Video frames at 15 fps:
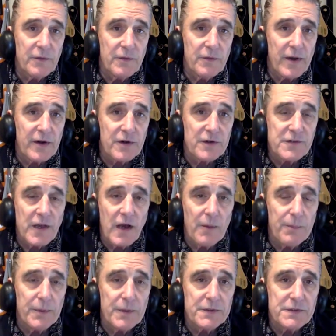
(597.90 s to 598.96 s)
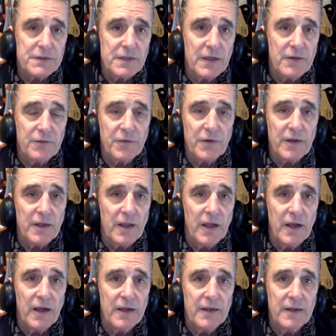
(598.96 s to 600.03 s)
Records help us in
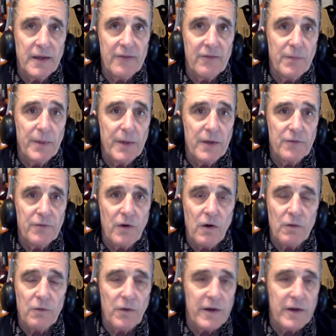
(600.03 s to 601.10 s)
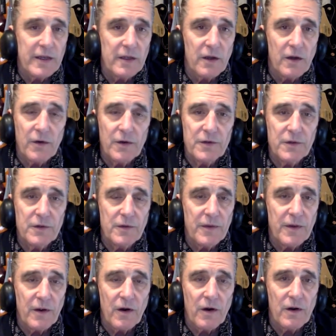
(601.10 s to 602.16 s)
Frontline and everybody involved, Ronnie Lara doing the
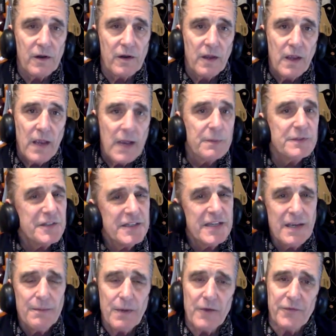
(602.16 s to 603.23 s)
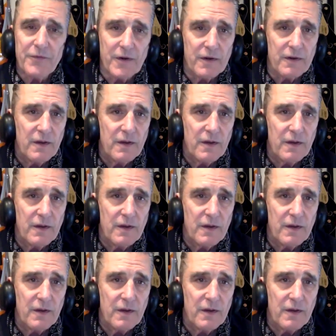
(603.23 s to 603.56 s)
art. It was a team effort.